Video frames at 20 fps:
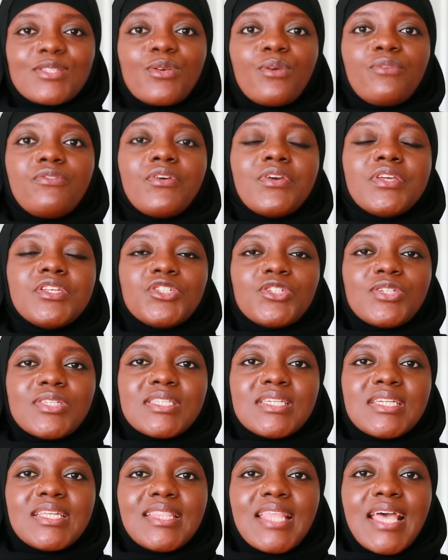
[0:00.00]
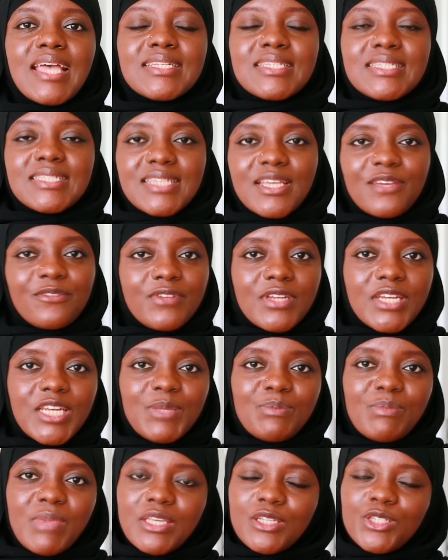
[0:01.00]
So if you're interested in that, then
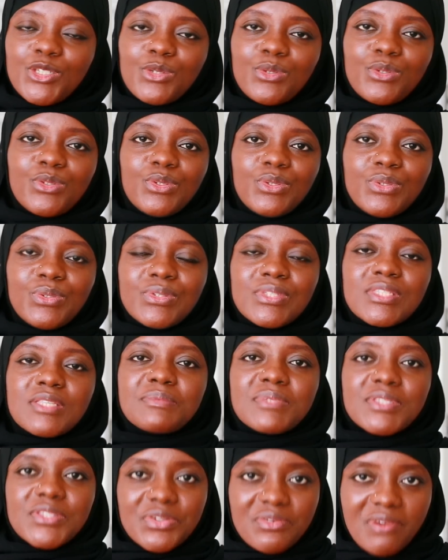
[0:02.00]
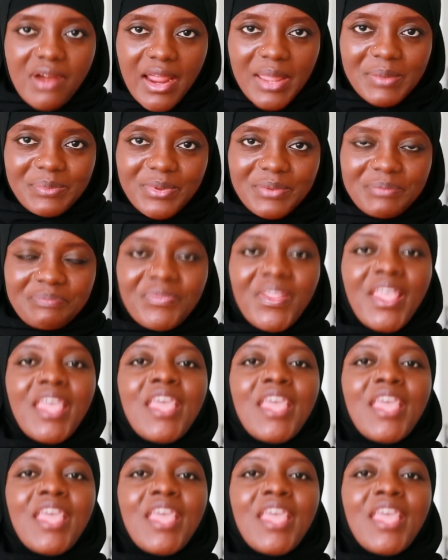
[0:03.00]
definitely make sure you subscribe.